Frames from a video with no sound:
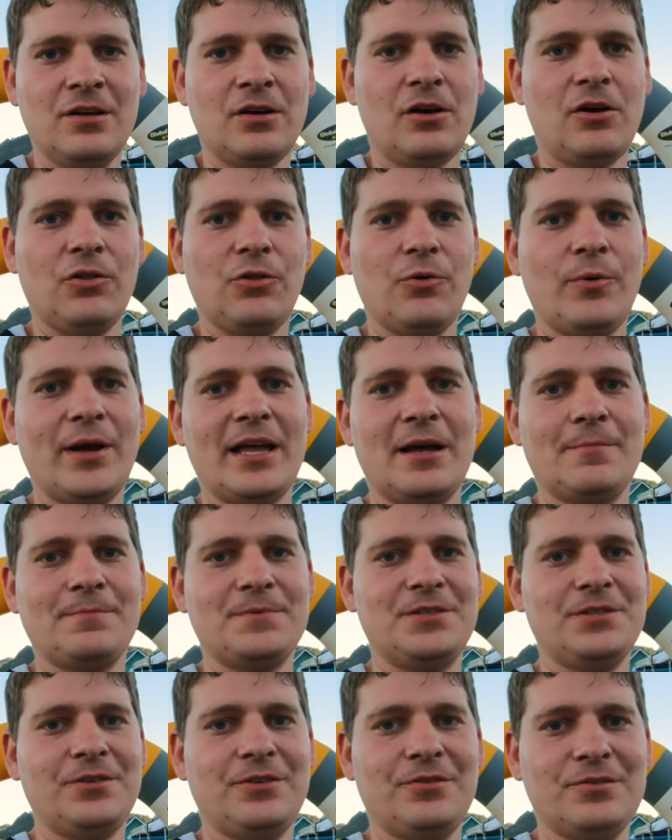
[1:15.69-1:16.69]
all the way
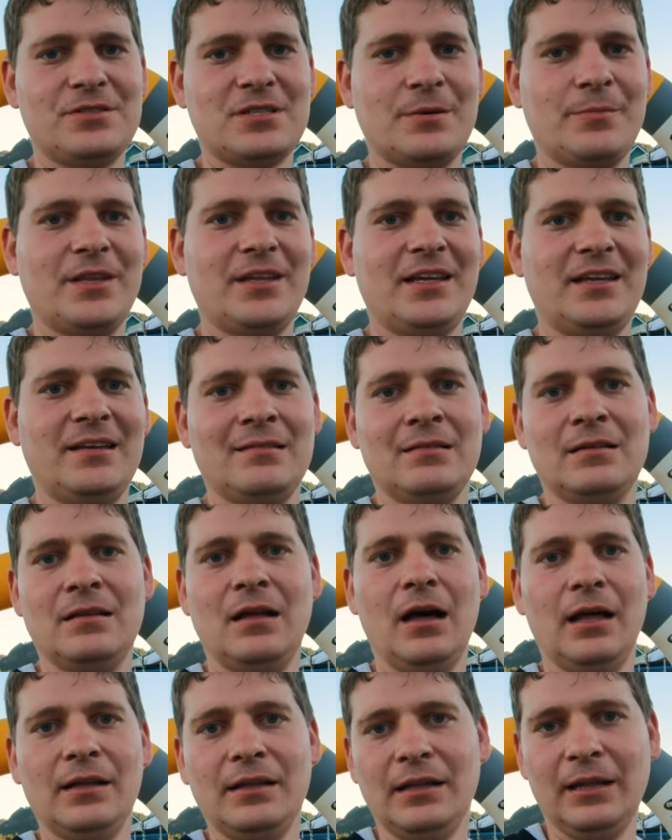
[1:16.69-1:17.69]
up to some of the
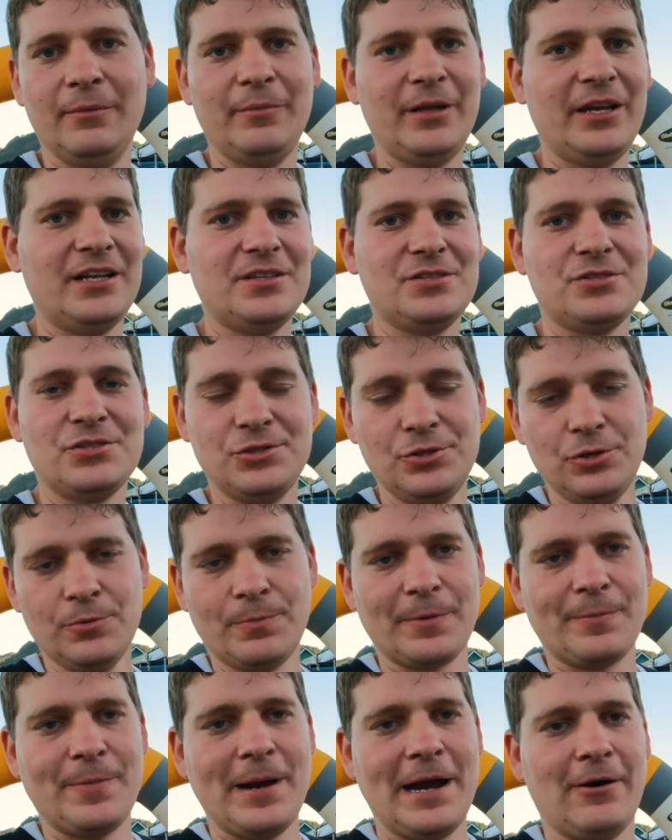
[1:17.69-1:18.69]
unlimited,
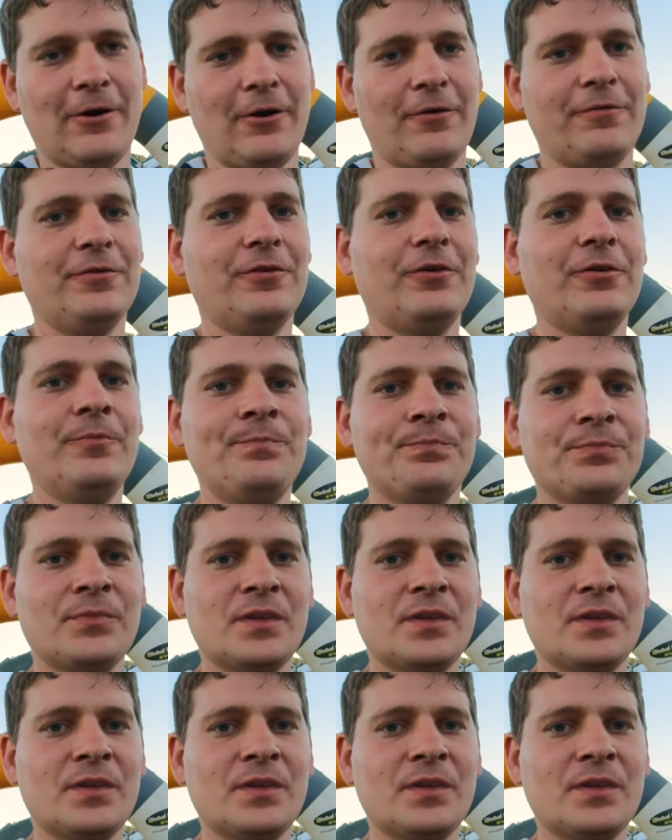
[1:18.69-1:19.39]
super powerful